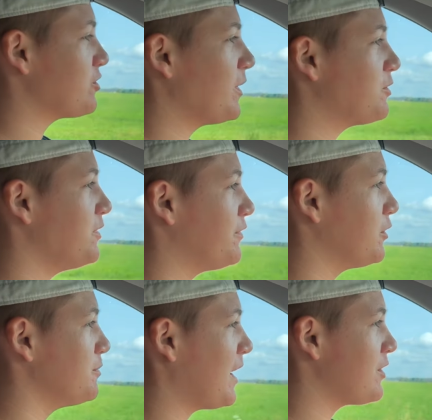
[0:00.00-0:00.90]
the
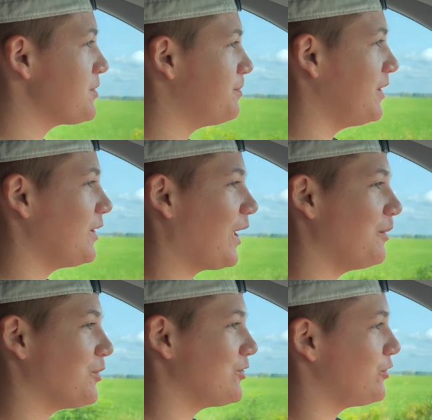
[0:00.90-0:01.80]
entire 56 mile
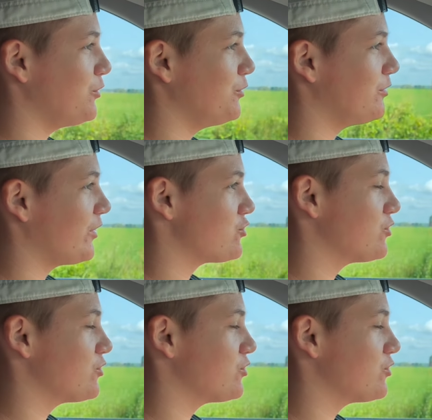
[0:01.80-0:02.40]
bike course. This is